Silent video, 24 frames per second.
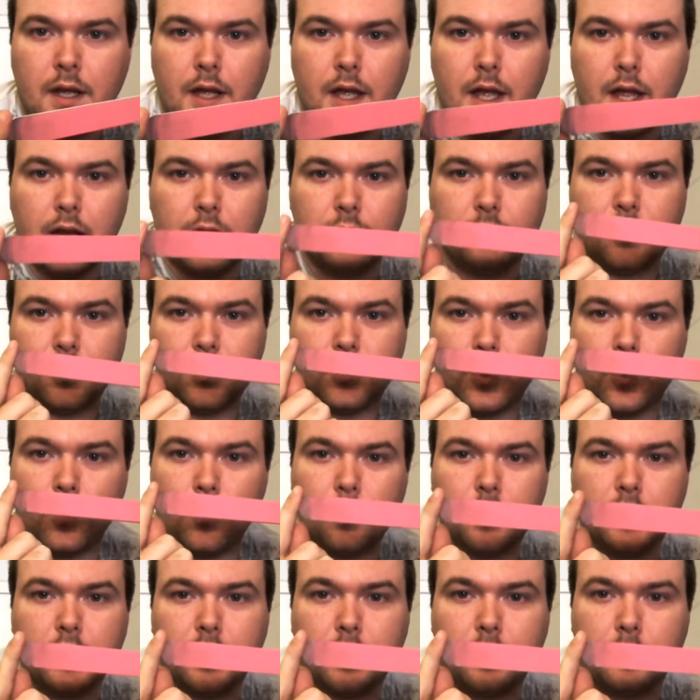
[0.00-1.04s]
And if you don't
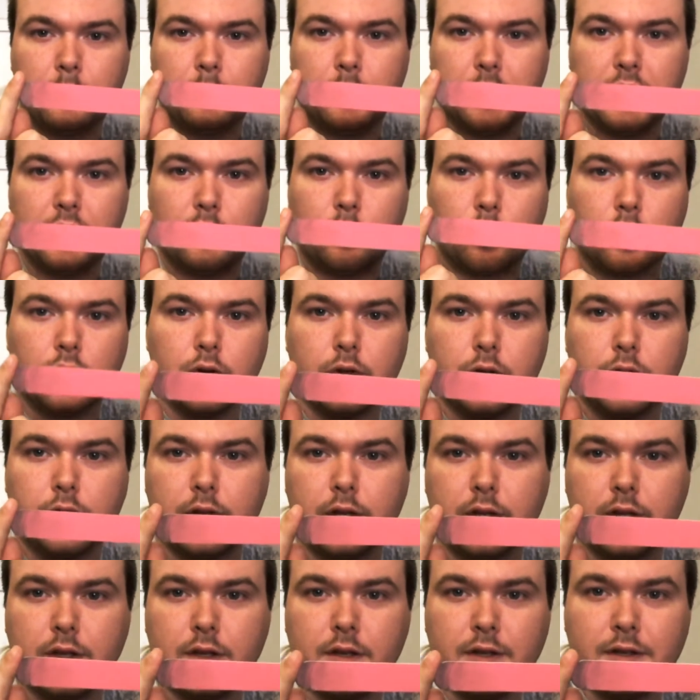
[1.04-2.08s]
want to be
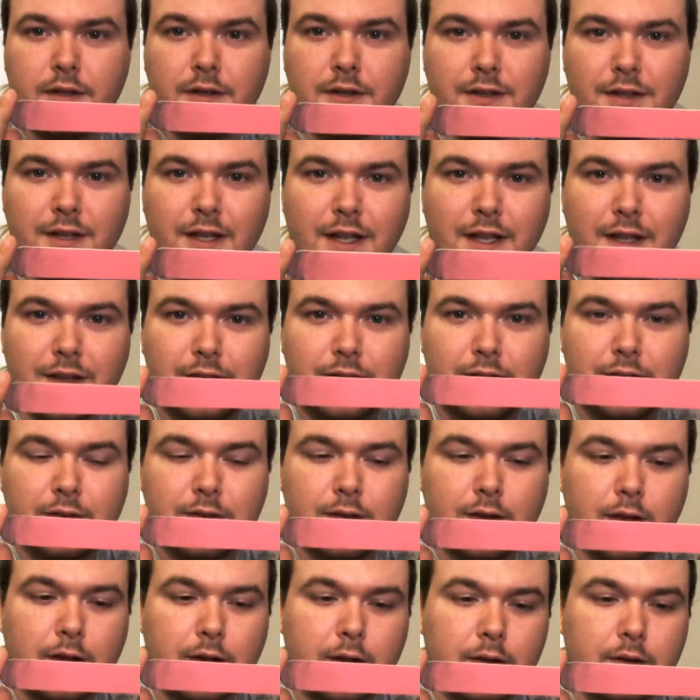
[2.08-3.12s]
grilly, it's,
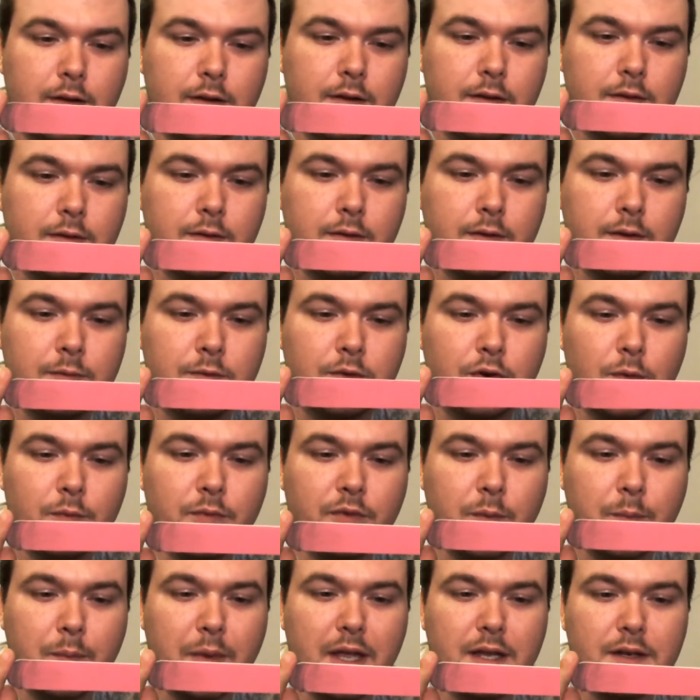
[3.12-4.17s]
in
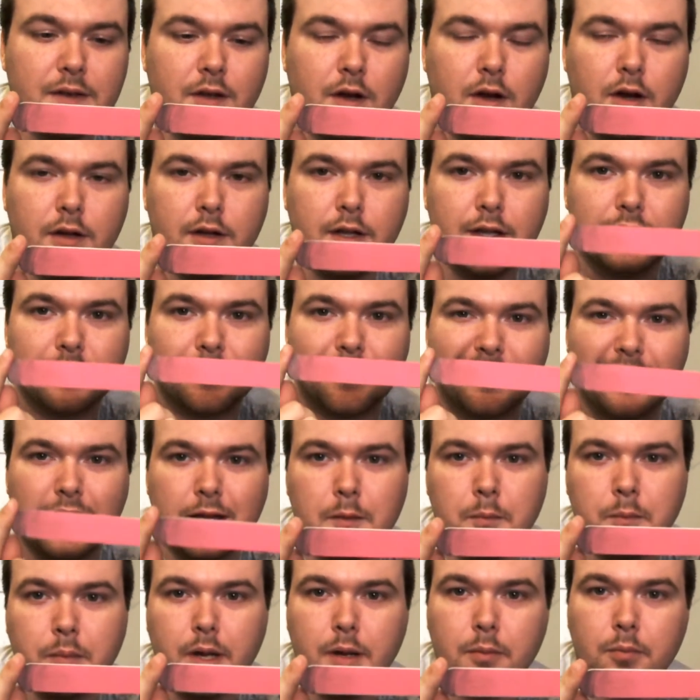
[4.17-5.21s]
terms of man talk, it's
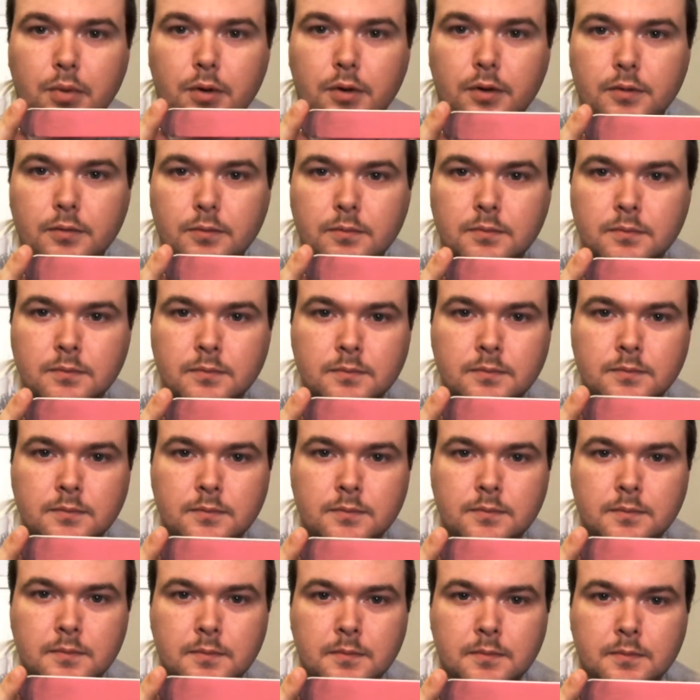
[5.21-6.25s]
sandpaper.
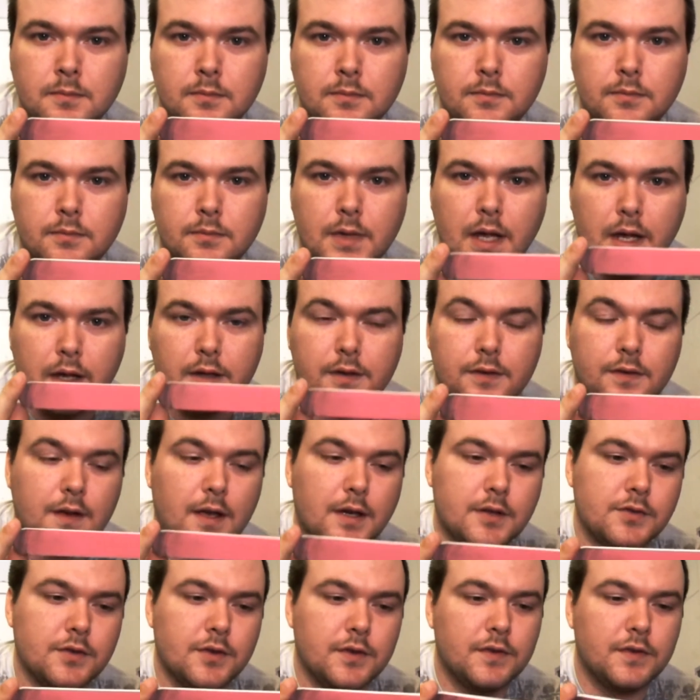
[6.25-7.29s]
Yeah, it's
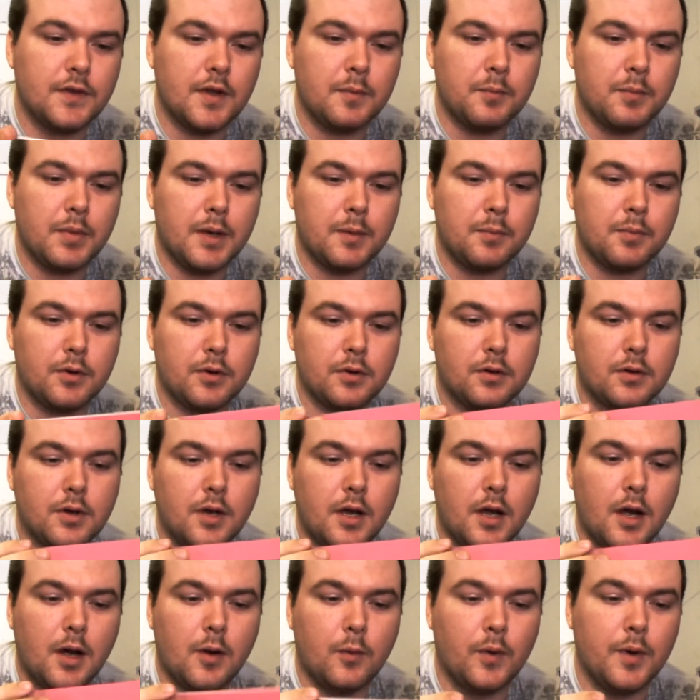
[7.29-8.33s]
actually sandpaper.
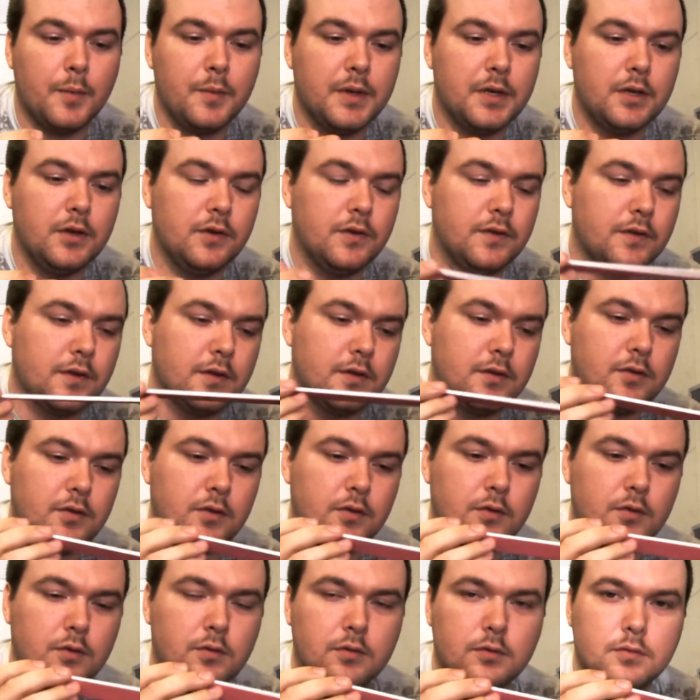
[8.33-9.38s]
Women use it
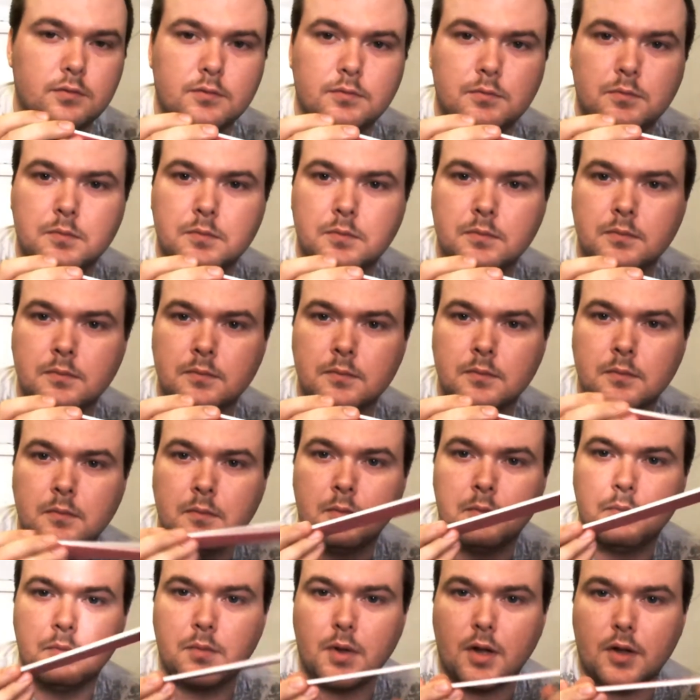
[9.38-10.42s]
to
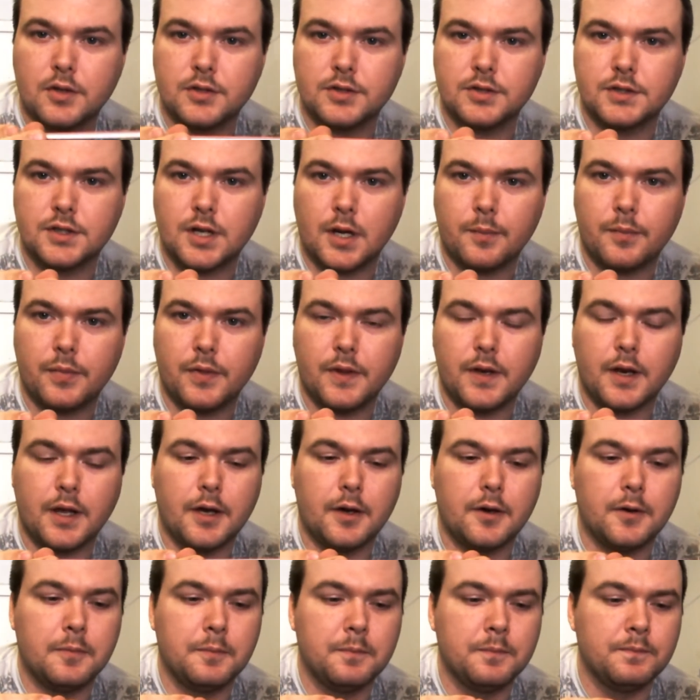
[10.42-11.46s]
polish the top of the
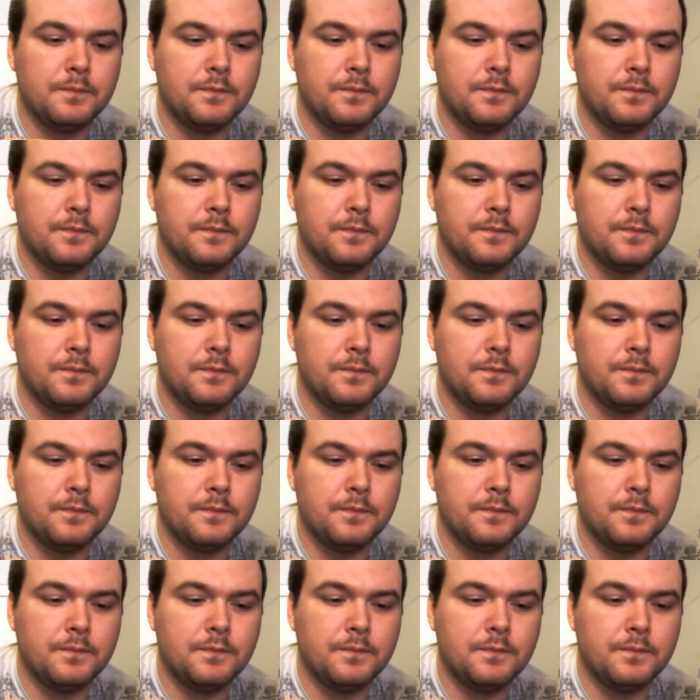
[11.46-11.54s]
nail.